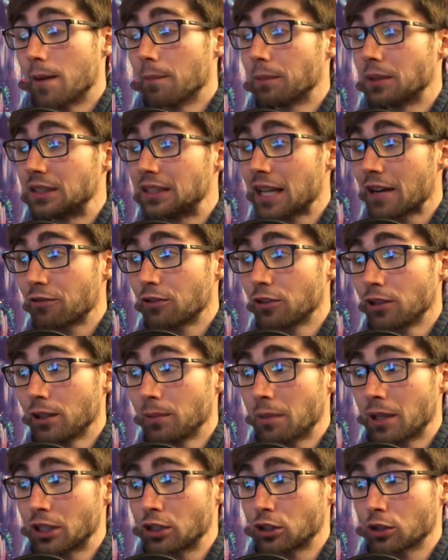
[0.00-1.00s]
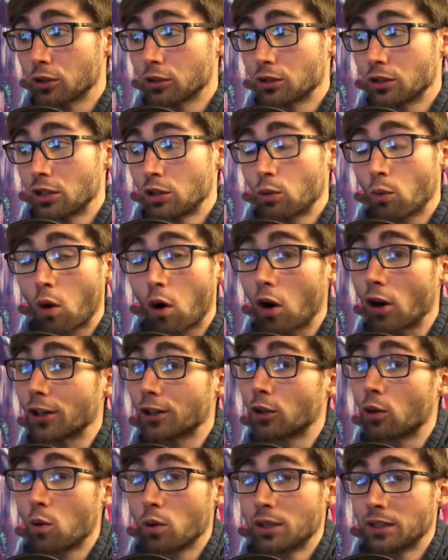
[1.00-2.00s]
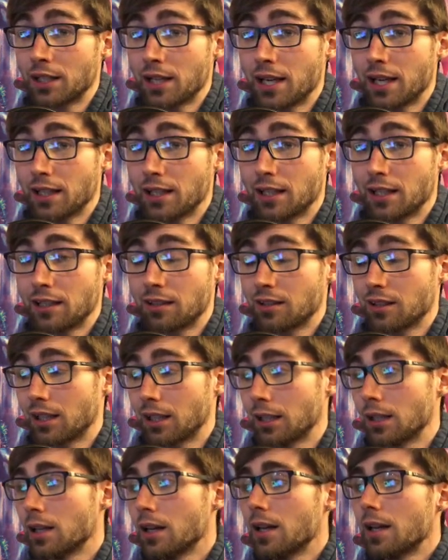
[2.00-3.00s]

but definitely make sure that you aren't going to hit anything.